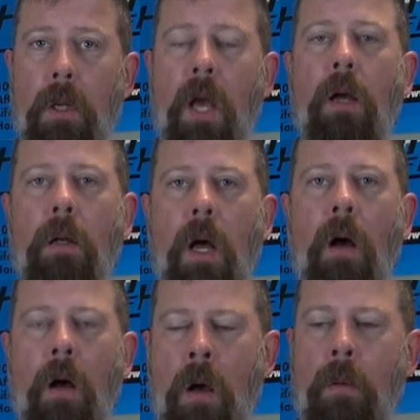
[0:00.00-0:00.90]
Yeah,
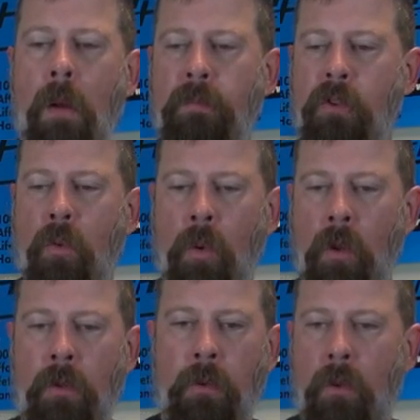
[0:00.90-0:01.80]
I'm
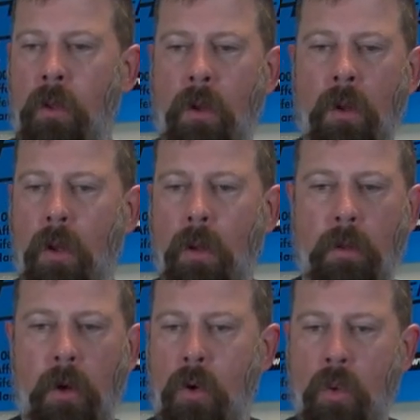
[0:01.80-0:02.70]
scrolling through the
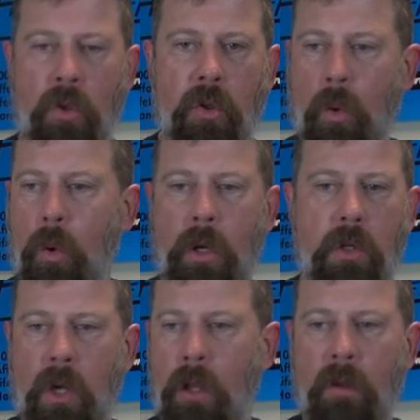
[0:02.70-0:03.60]
news
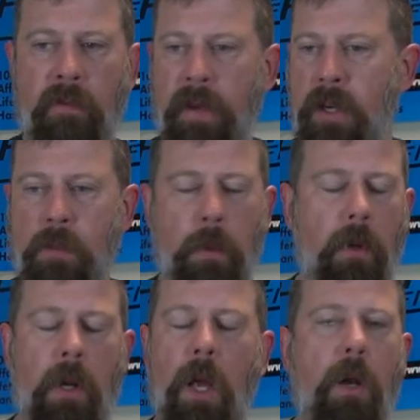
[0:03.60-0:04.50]
stories on the
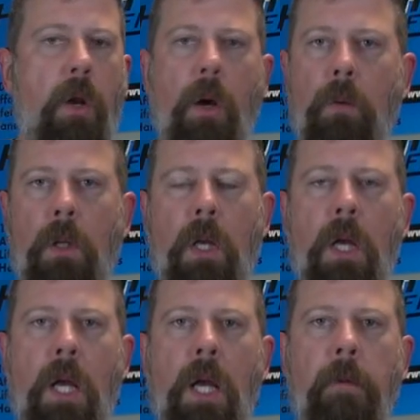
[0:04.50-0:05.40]
Facebook. Yeah, no.
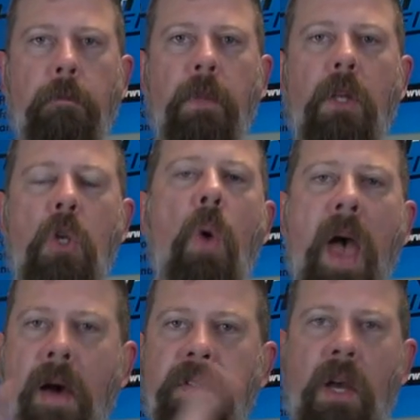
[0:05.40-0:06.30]
You
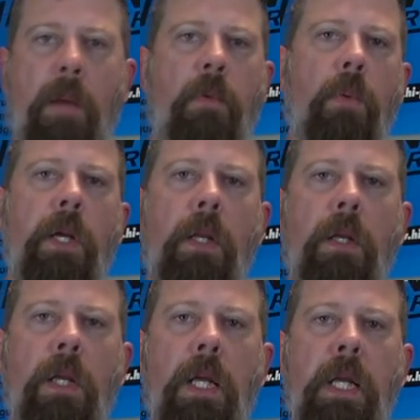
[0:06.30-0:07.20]
have time to read.
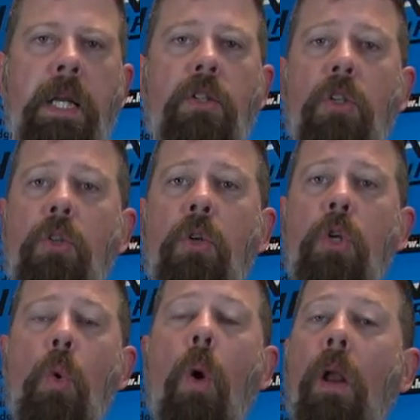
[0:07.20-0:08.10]
It's do
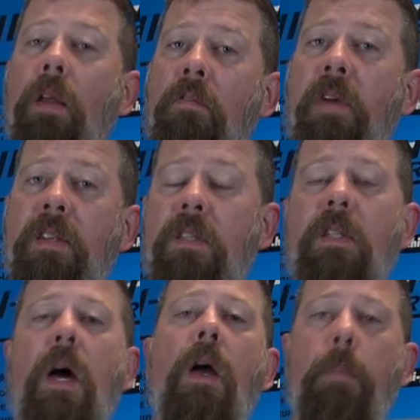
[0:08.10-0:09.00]
you want to invest the
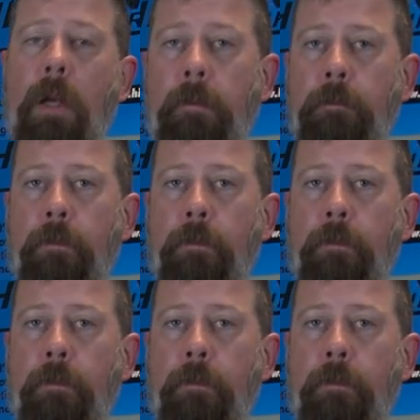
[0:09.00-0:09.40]
time in it?